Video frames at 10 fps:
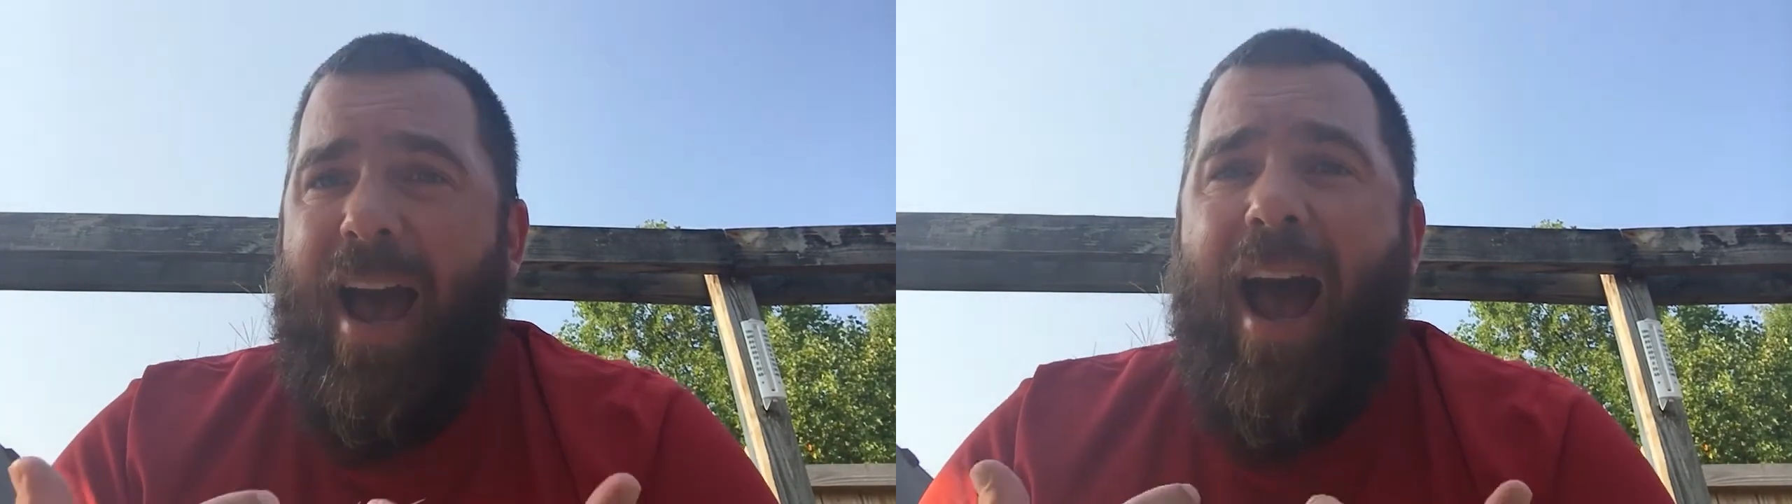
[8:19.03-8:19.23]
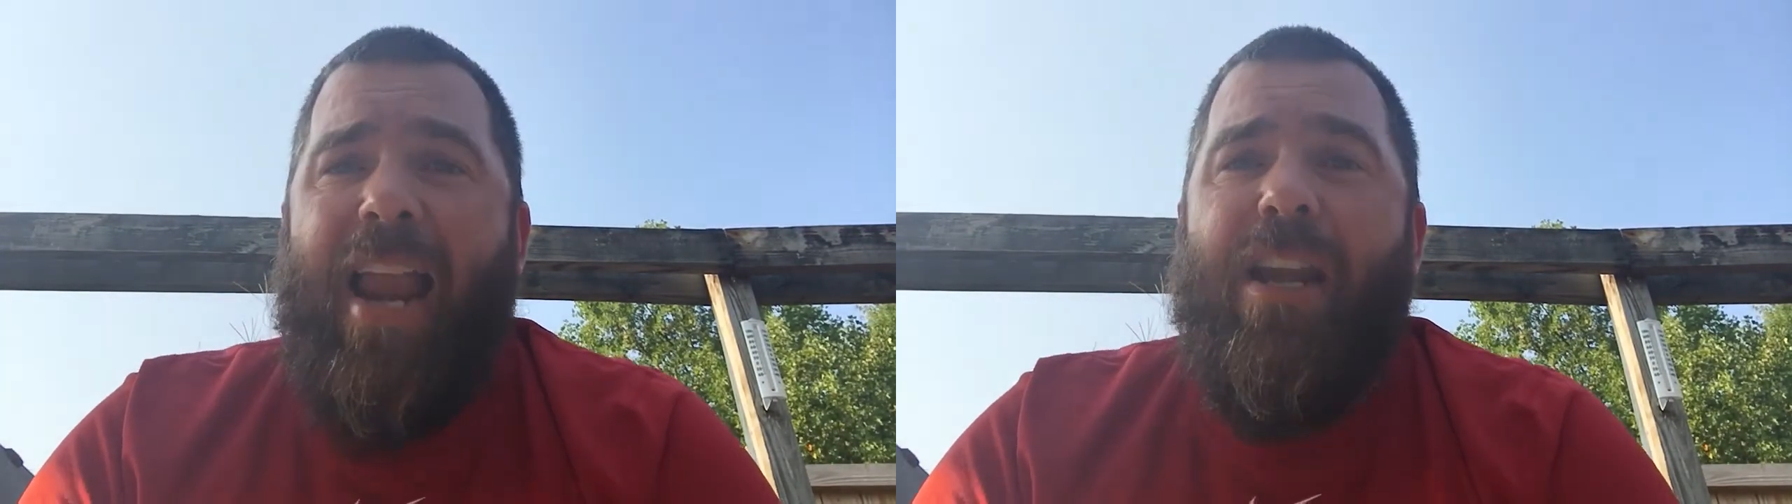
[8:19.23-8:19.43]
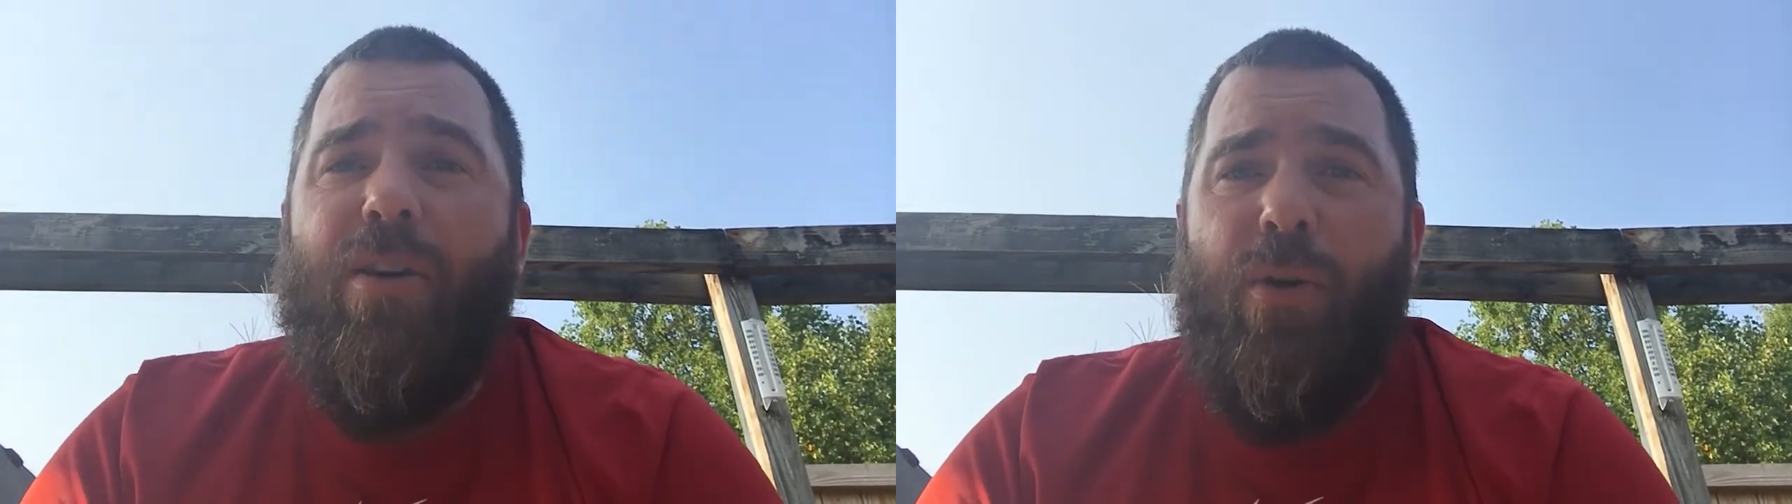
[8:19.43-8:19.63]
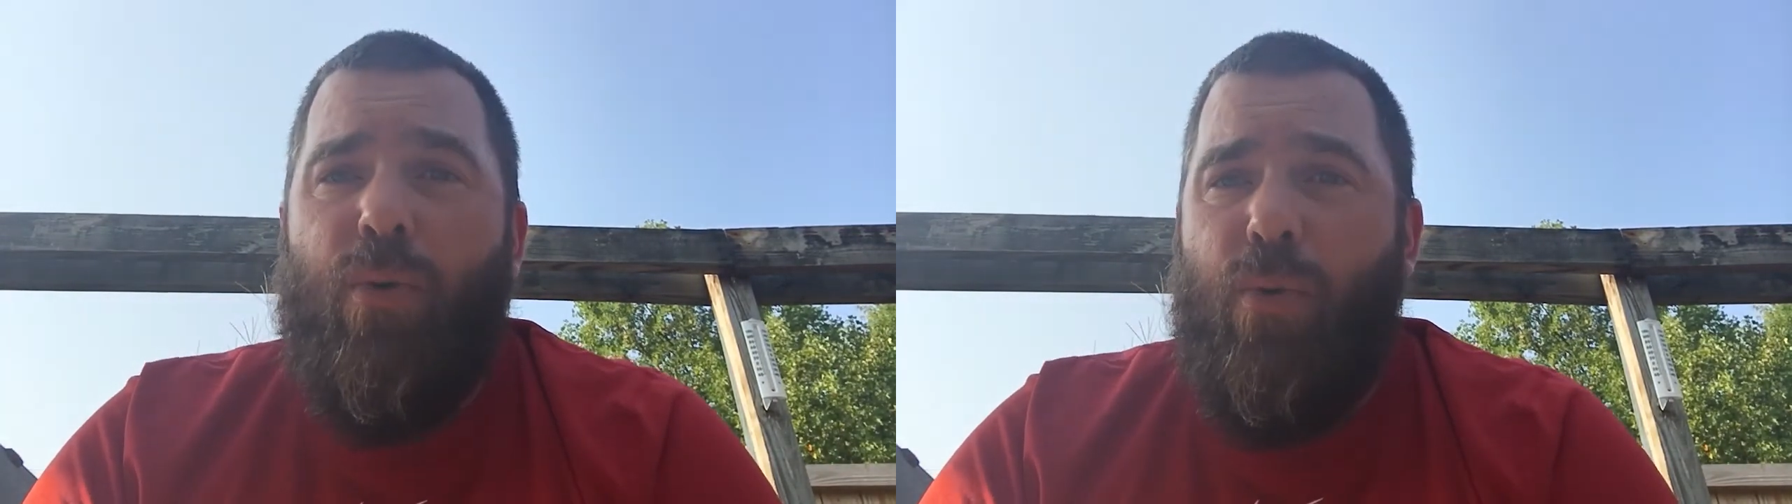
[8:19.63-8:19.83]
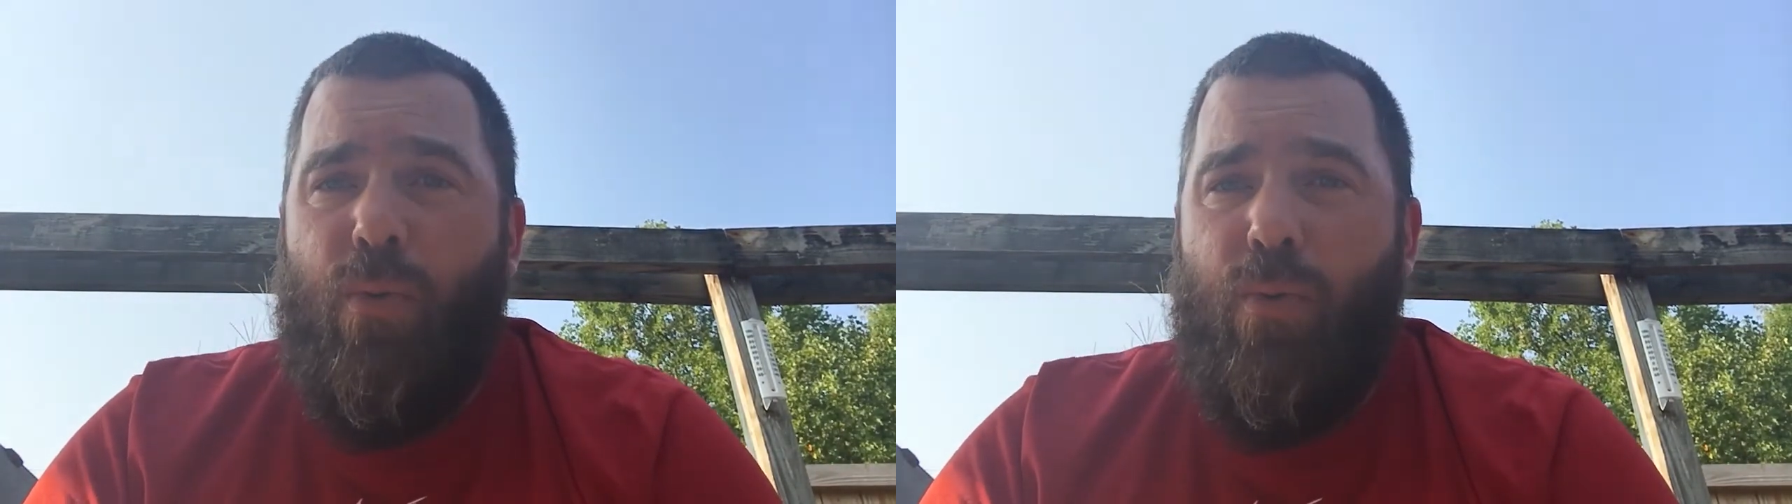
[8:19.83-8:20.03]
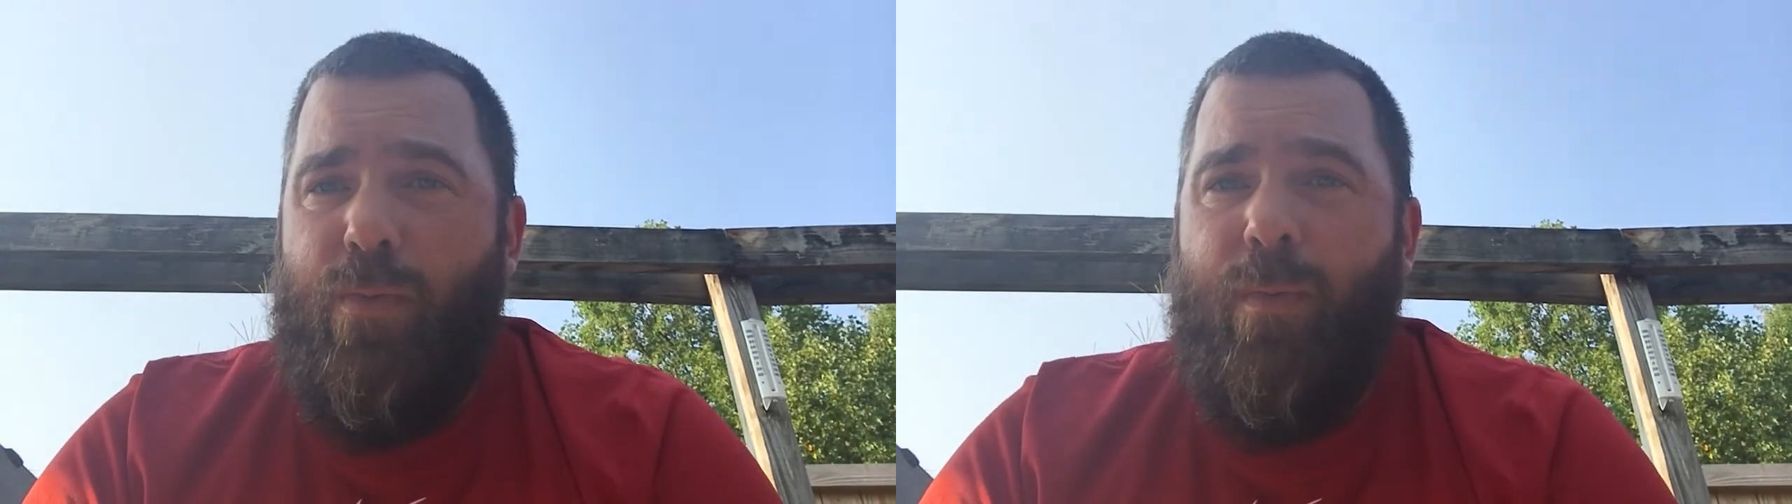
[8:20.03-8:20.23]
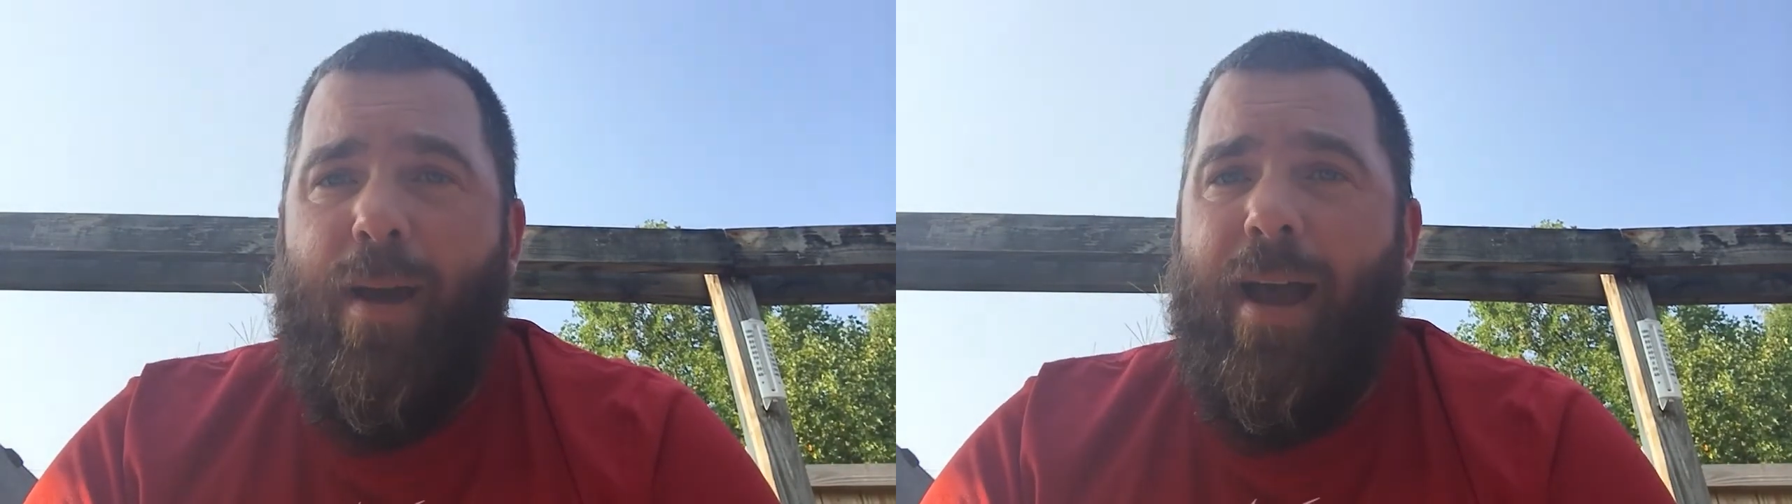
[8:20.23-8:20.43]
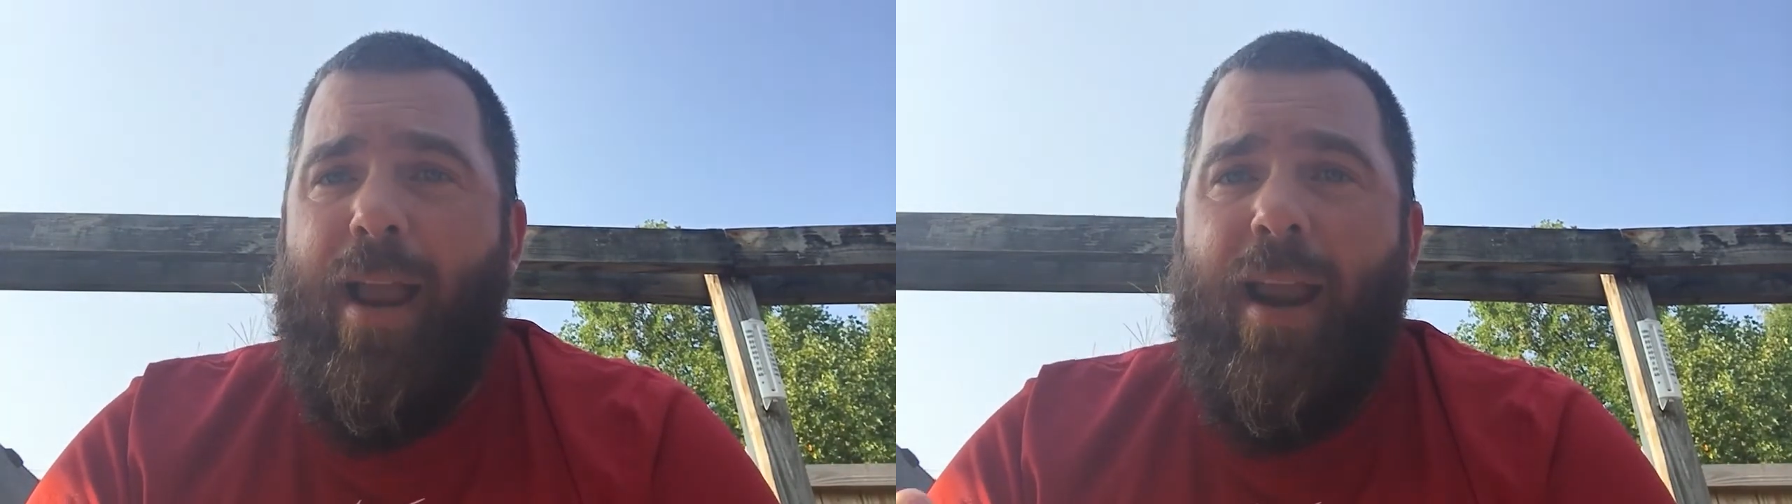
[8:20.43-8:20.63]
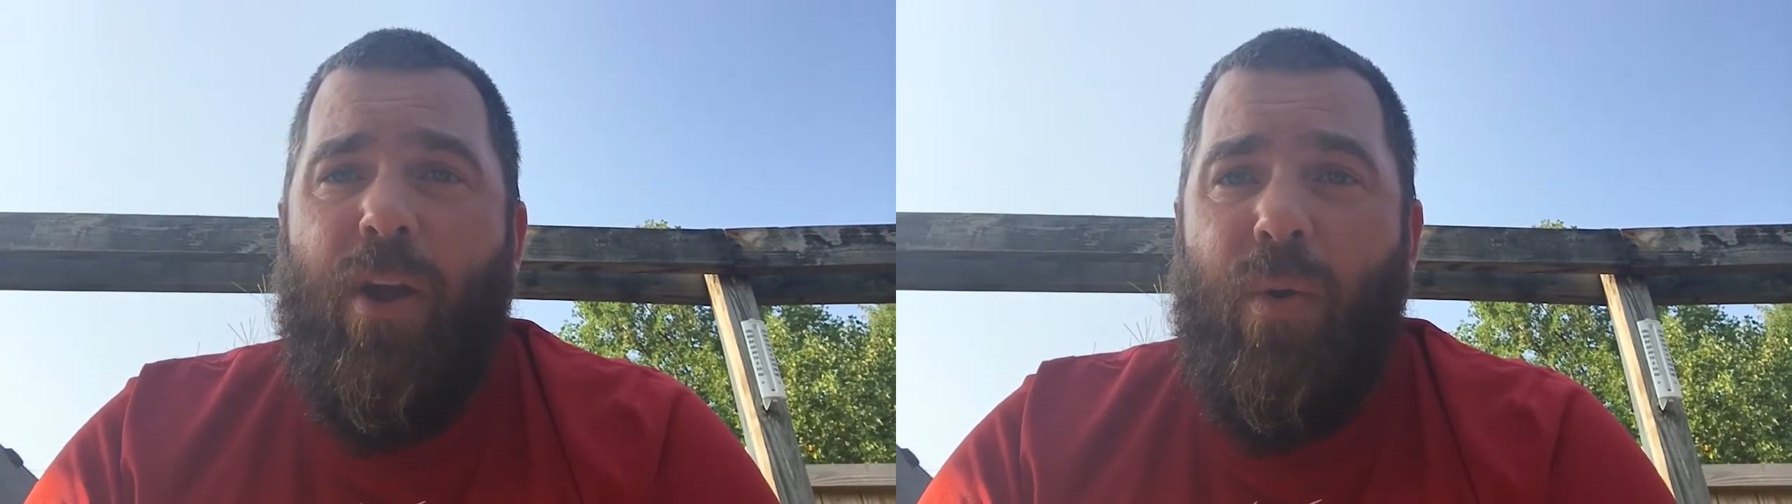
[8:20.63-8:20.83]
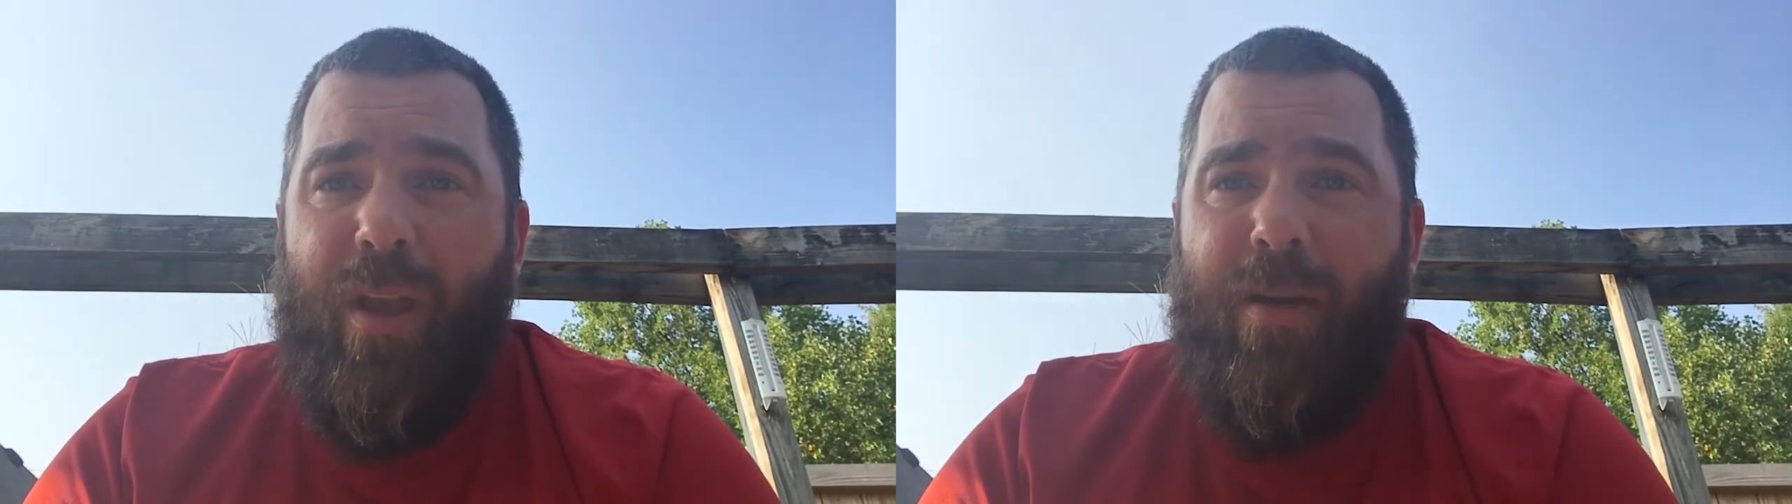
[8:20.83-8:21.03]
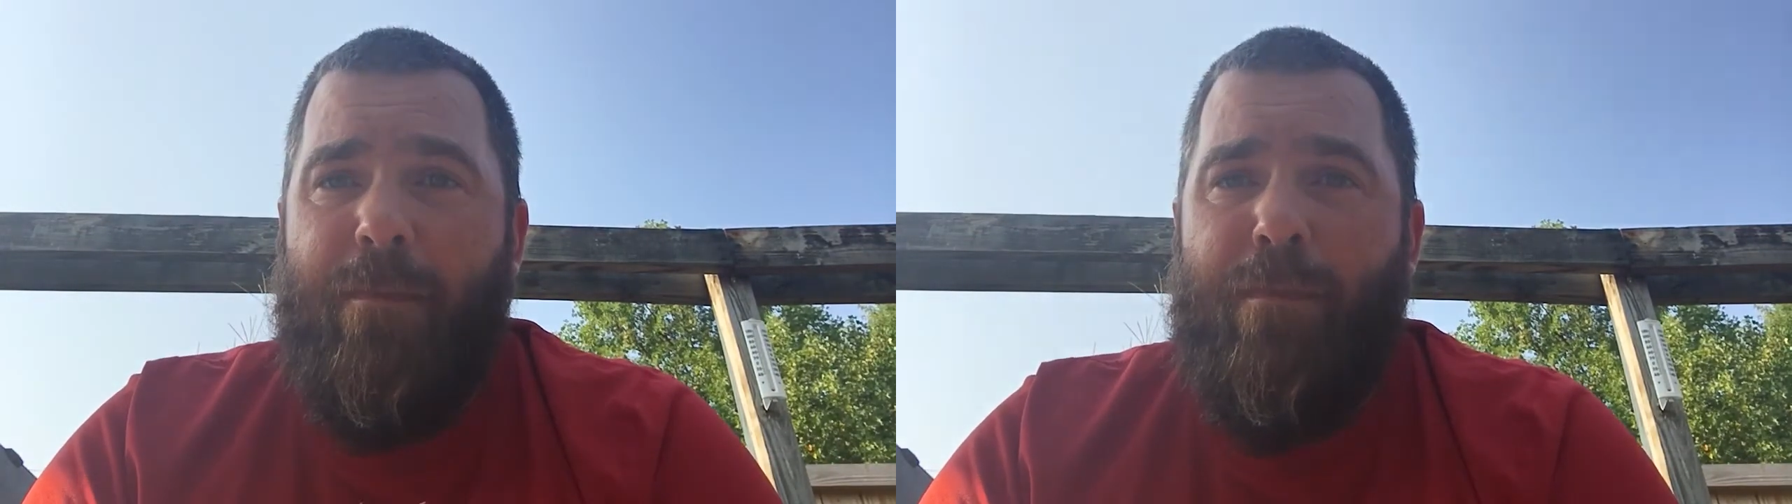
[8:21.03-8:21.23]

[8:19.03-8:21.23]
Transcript: I know, I know in